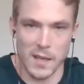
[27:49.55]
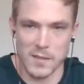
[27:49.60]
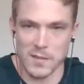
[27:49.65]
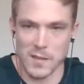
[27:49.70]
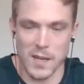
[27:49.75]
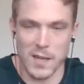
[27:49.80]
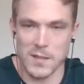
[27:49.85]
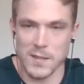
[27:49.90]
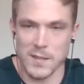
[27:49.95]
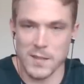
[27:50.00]

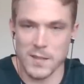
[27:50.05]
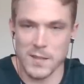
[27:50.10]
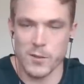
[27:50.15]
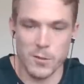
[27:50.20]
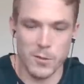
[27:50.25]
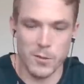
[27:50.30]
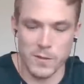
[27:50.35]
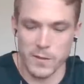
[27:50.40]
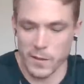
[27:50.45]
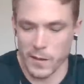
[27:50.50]
as an eighteen
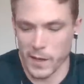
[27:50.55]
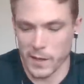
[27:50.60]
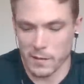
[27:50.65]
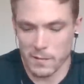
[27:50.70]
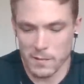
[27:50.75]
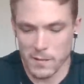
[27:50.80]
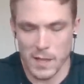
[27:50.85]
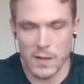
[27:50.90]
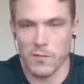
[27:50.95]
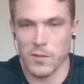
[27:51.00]
year old to
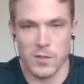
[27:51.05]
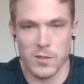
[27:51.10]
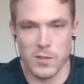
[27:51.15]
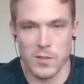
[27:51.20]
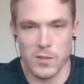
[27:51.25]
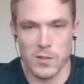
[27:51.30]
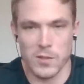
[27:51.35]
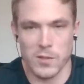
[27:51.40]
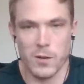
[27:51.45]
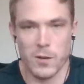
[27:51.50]
like even
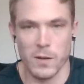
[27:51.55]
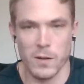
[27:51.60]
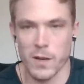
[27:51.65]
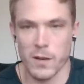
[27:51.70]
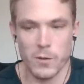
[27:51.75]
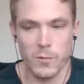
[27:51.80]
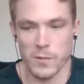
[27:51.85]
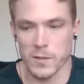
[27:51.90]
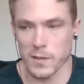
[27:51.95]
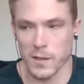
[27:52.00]
just a year
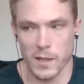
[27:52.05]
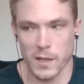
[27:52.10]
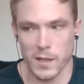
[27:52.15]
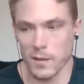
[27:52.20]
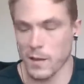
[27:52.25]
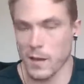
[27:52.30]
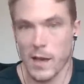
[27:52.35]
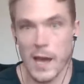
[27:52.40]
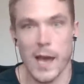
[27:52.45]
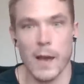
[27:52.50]
later was
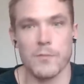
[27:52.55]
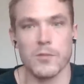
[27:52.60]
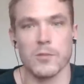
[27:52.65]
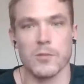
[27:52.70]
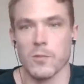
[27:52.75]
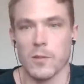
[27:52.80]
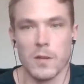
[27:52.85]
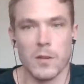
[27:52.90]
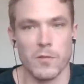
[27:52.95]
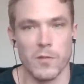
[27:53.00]
like
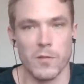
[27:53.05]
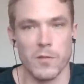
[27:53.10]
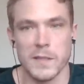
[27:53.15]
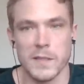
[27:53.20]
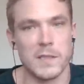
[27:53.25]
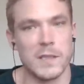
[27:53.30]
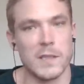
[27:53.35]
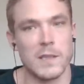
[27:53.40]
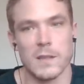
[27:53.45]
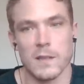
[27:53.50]
absolutely
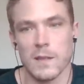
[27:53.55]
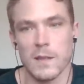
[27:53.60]
crazy.